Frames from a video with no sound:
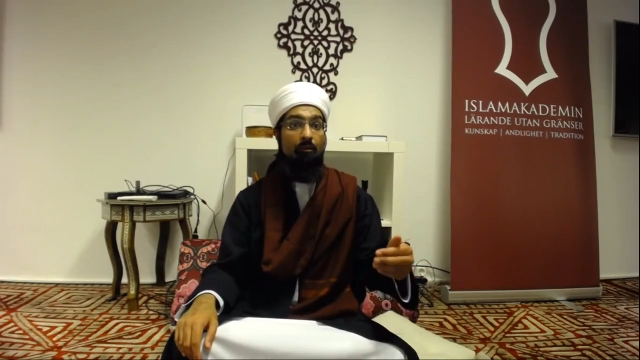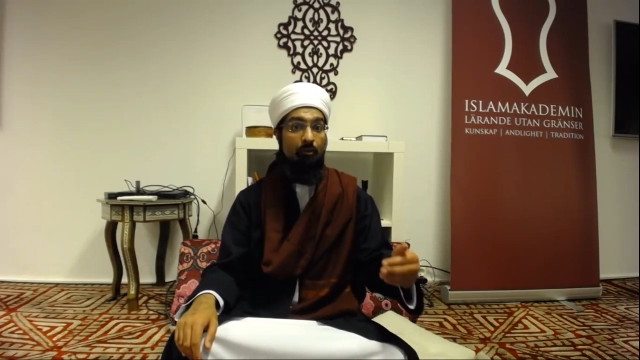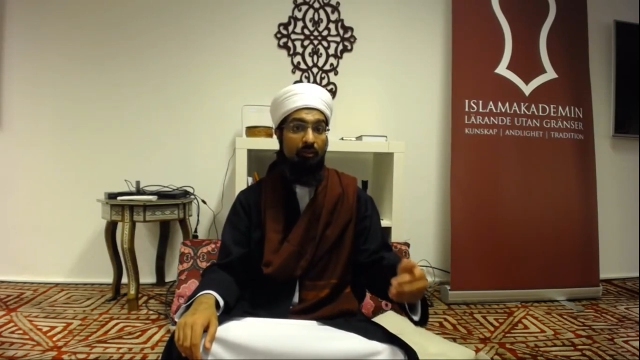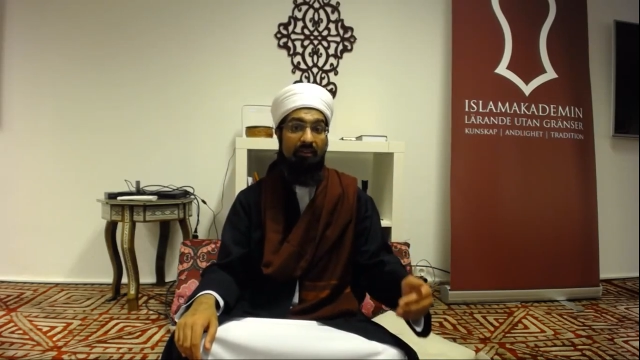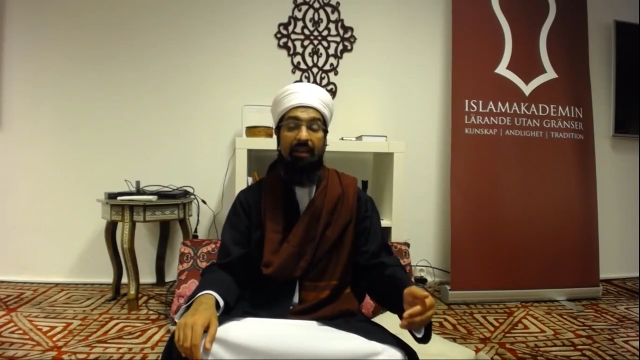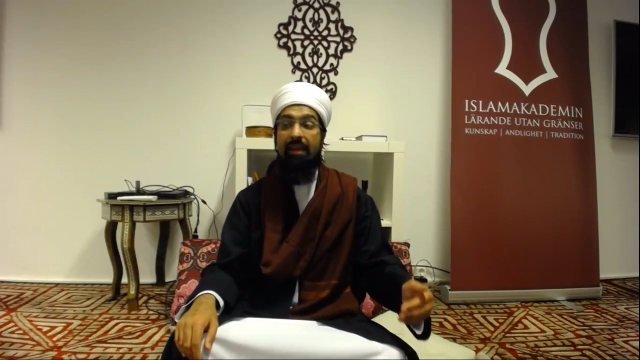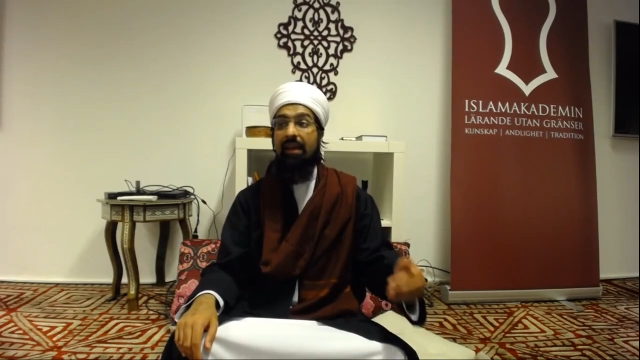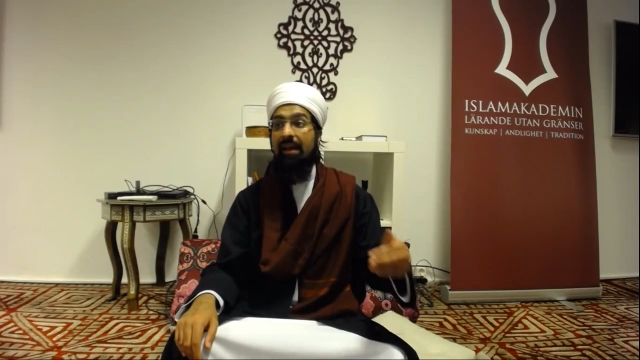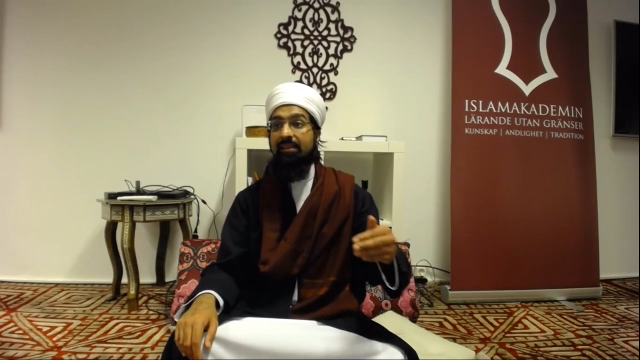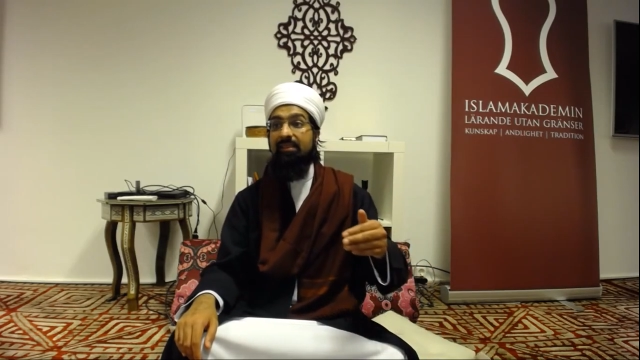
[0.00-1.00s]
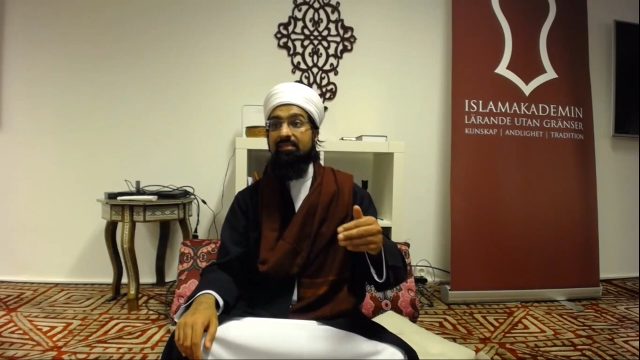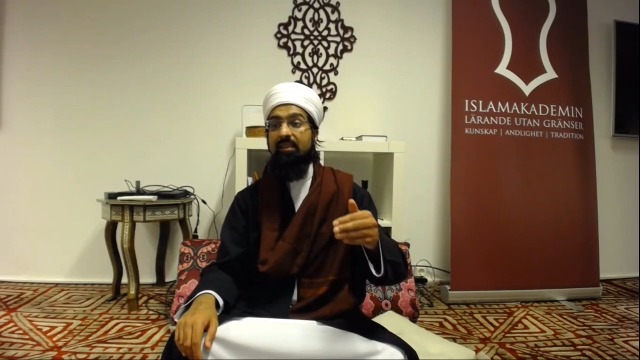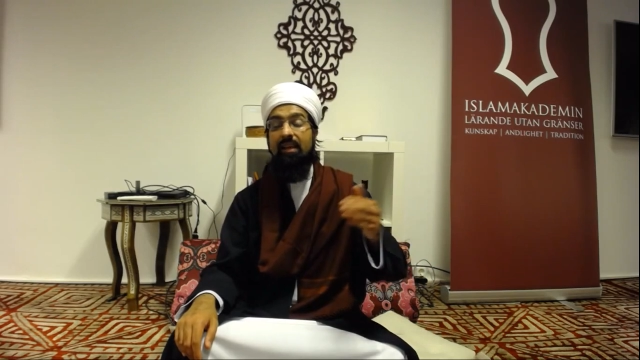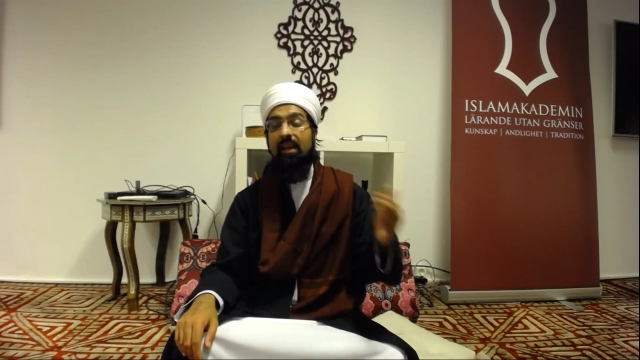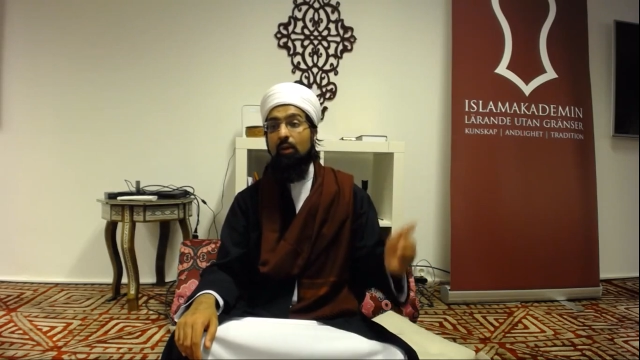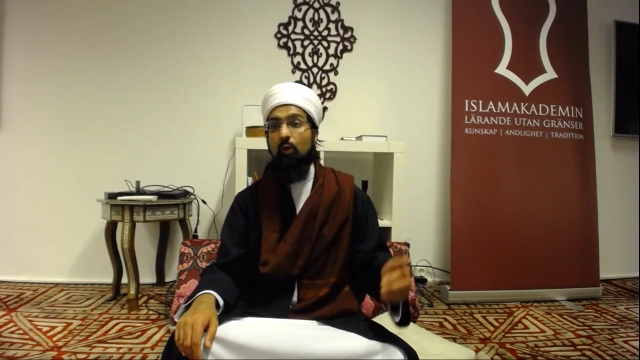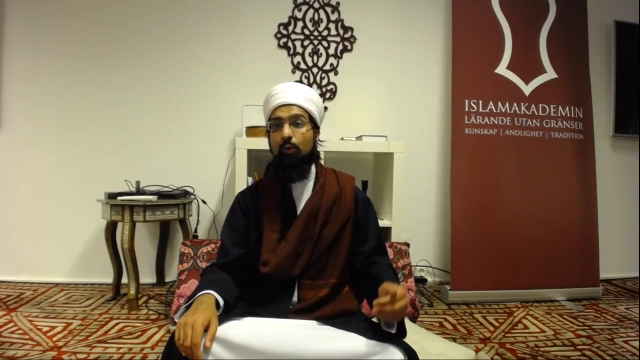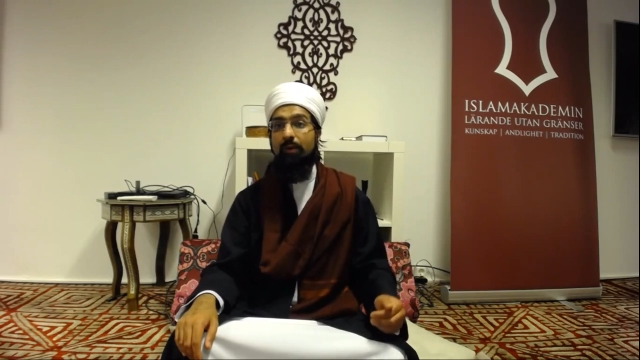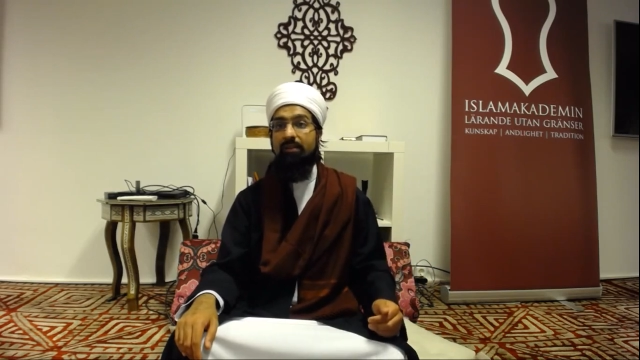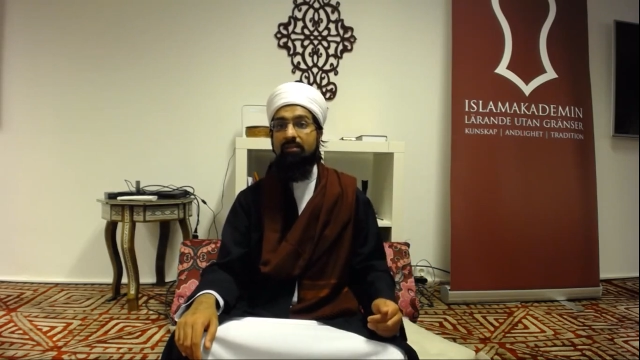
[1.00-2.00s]
today and yesterday and
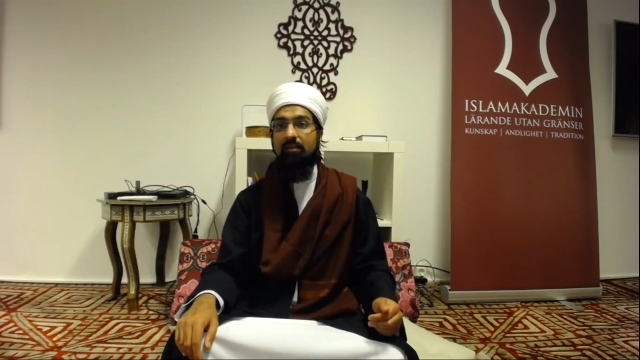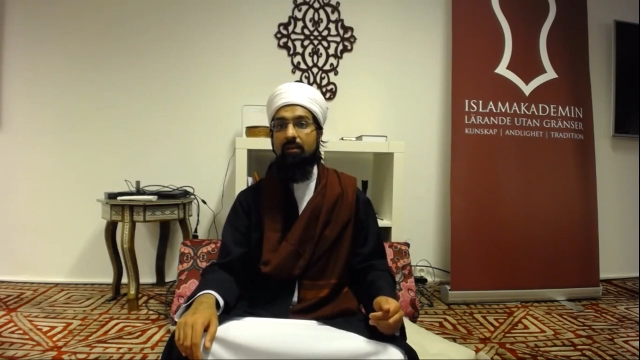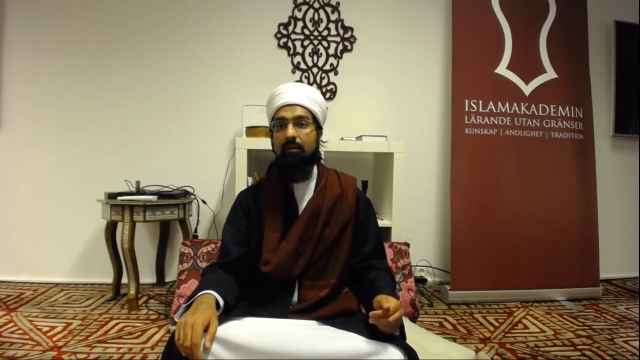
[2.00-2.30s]
always.